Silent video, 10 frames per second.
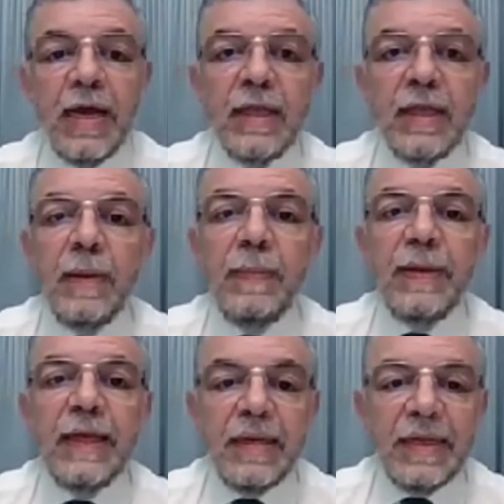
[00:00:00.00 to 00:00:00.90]
and the
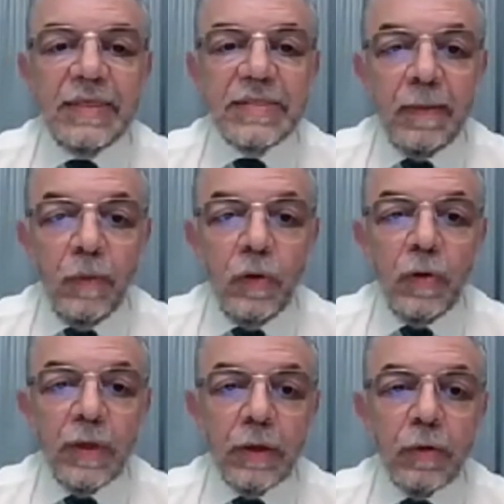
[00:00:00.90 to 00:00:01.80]
baby needs a more
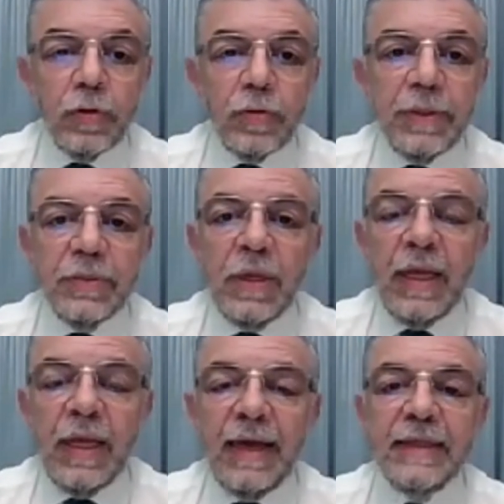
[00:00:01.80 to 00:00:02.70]
recruitment,
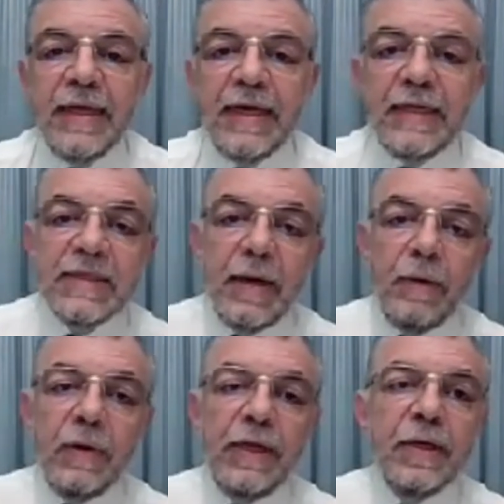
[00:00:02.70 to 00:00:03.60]
and hence I
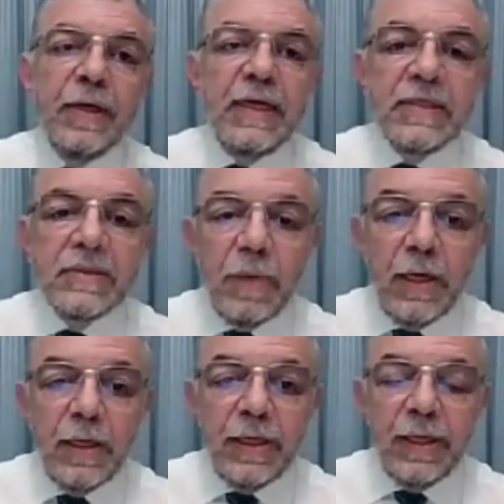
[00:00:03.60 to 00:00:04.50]
will increase my